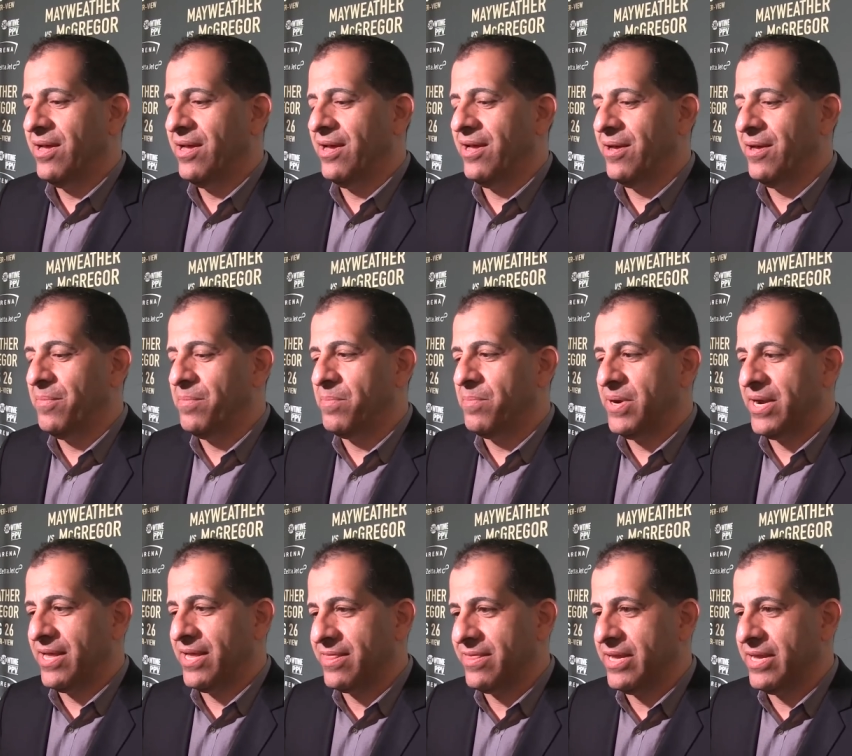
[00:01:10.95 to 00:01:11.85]

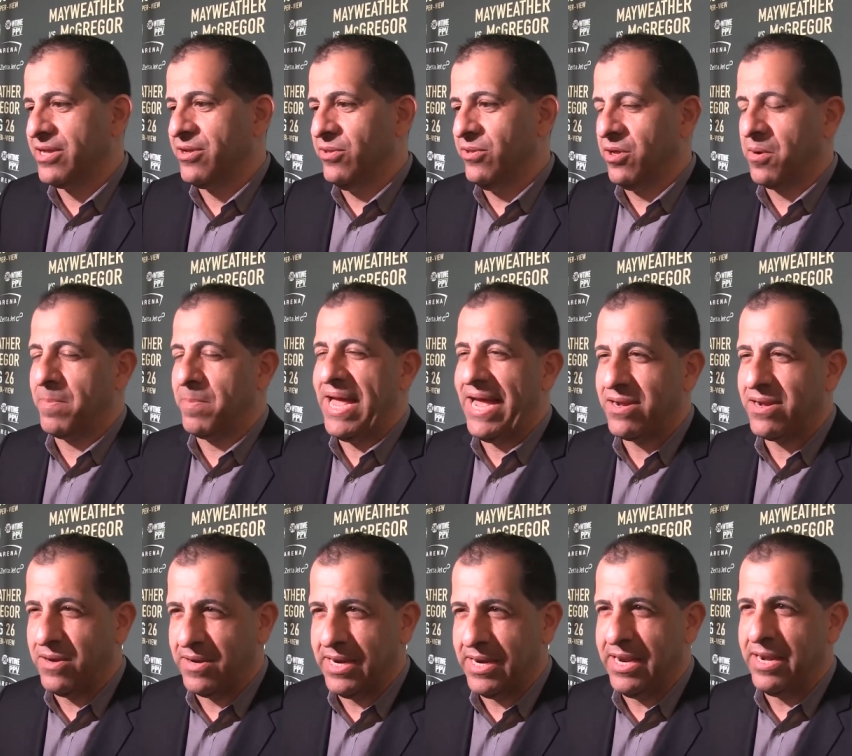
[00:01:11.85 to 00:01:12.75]
But I think you look
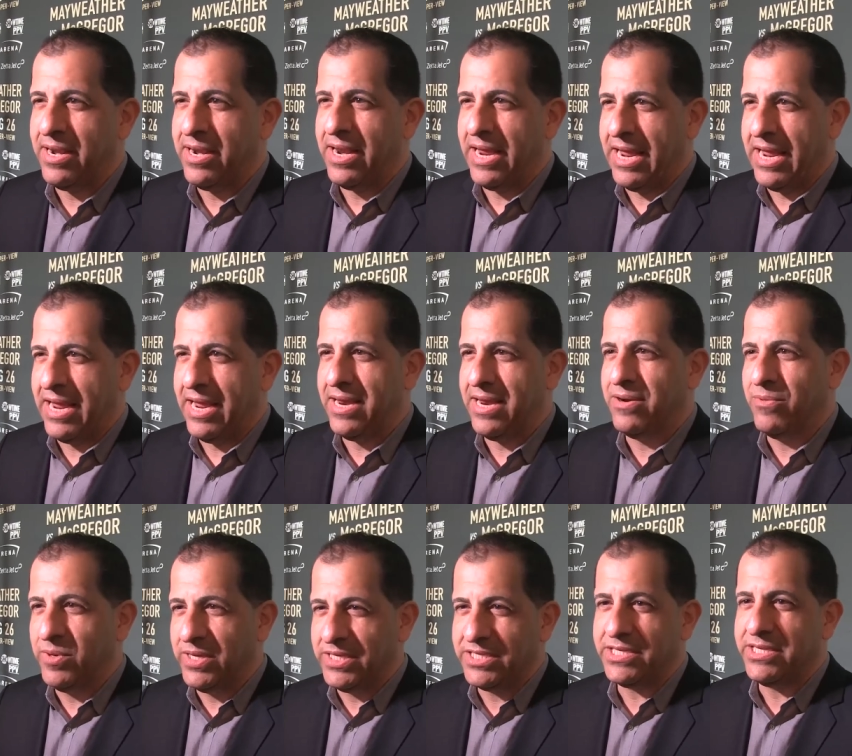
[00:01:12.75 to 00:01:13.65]
back on it
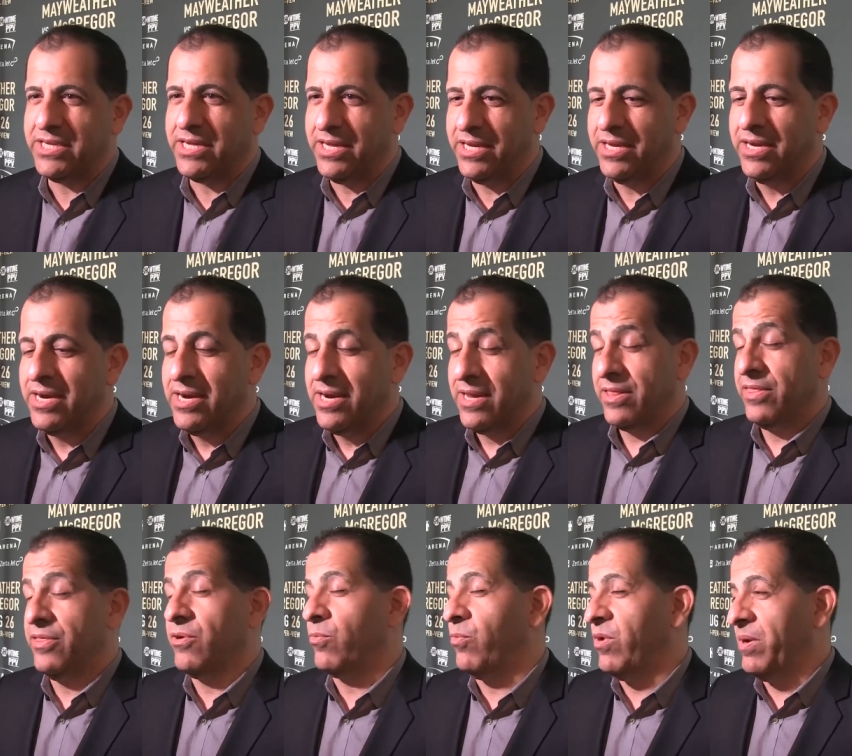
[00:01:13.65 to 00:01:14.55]
and we see
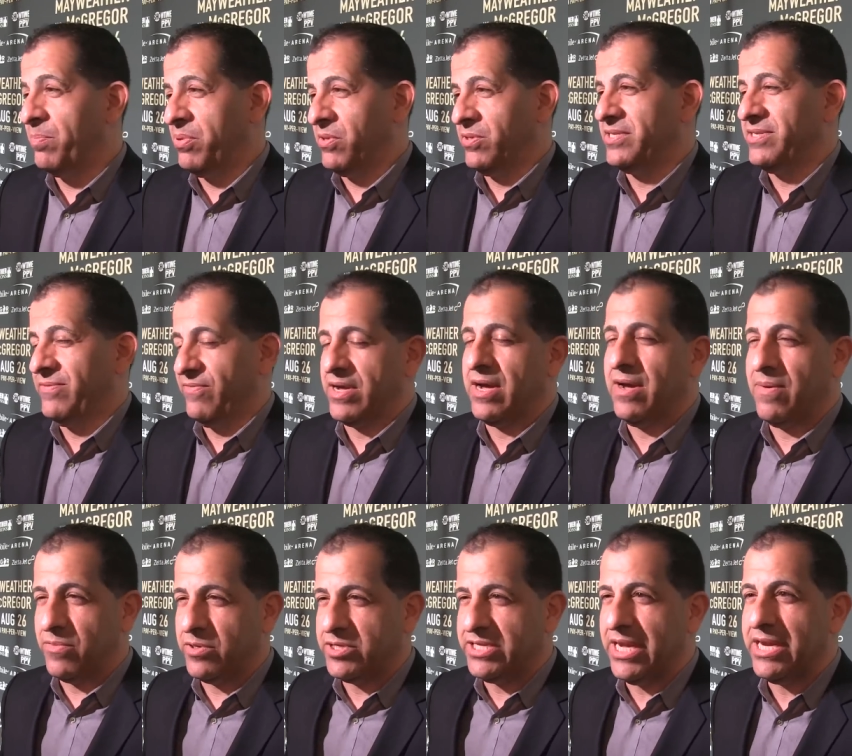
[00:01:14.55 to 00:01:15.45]
the ripples of
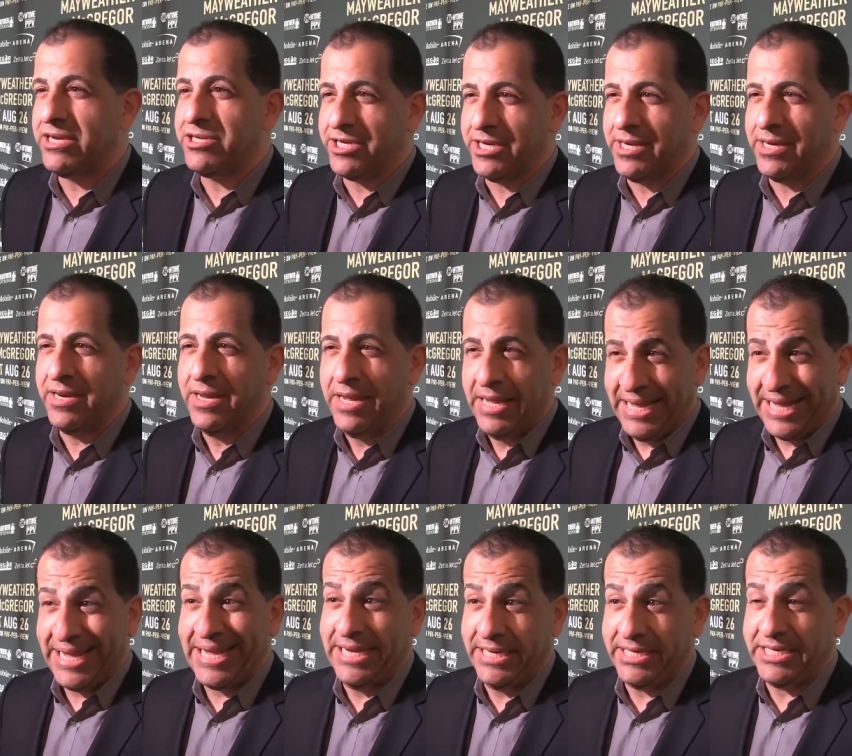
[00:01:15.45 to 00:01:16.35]
conversation
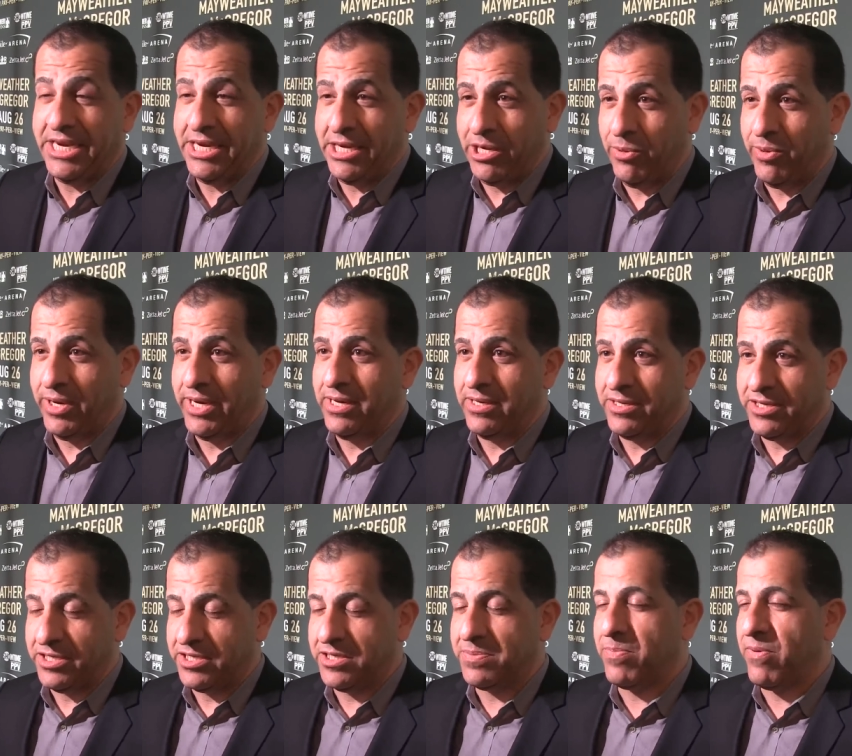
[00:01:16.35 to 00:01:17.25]
continuing
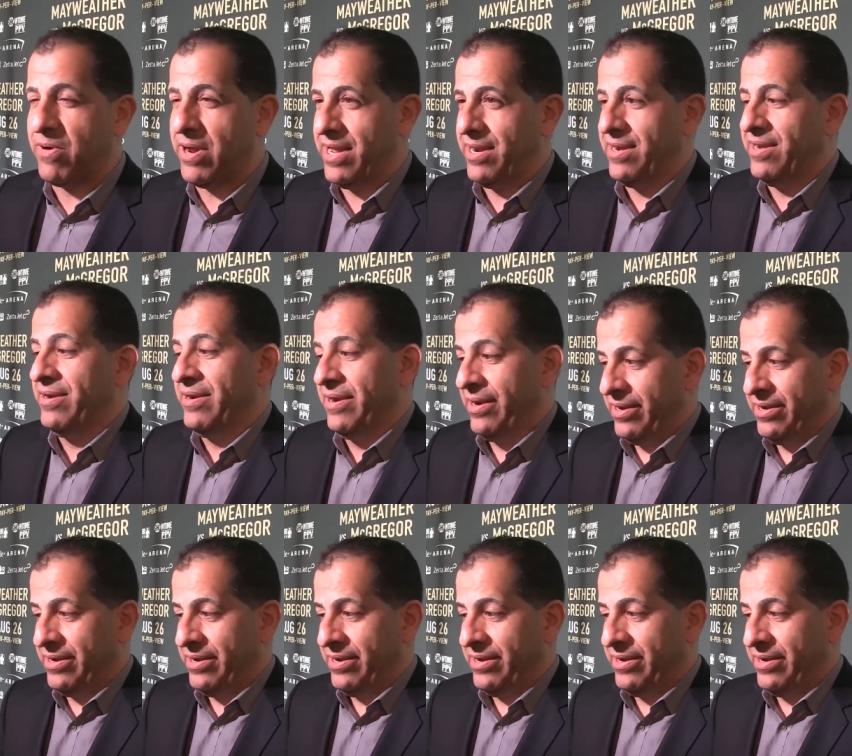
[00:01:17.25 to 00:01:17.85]
to spread,